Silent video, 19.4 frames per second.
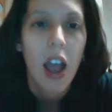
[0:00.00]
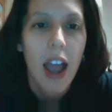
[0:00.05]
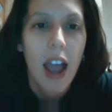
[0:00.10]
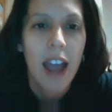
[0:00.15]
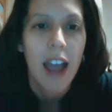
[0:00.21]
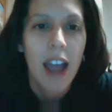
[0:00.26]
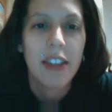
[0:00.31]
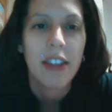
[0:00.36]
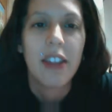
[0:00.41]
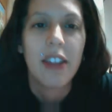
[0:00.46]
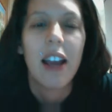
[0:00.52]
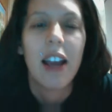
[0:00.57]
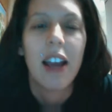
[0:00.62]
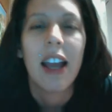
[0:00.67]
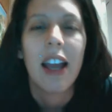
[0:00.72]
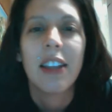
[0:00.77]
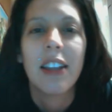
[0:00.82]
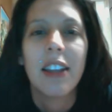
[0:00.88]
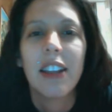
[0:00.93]
And
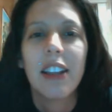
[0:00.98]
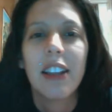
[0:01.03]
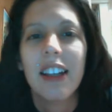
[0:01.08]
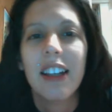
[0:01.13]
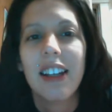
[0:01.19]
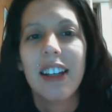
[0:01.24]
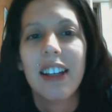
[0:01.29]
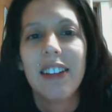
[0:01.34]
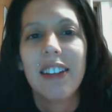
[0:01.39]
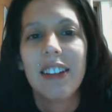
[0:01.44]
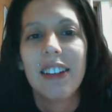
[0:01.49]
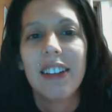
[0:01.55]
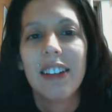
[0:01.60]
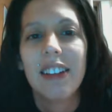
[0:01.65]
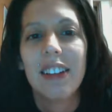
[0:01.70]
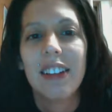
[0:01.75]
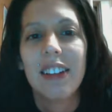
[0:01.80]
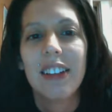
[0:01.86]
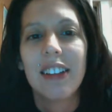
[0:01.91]
and the lady
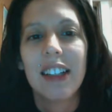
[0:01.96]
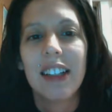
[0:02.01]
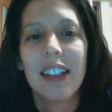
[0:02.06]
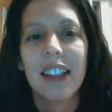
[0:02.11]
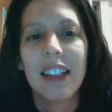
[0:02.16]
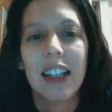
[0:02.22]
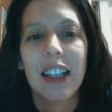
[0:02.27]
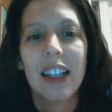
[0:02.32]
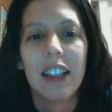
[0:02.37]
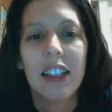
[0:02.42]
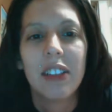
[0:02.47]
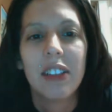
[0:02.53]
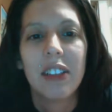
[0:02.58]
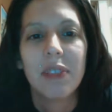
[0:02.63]
said that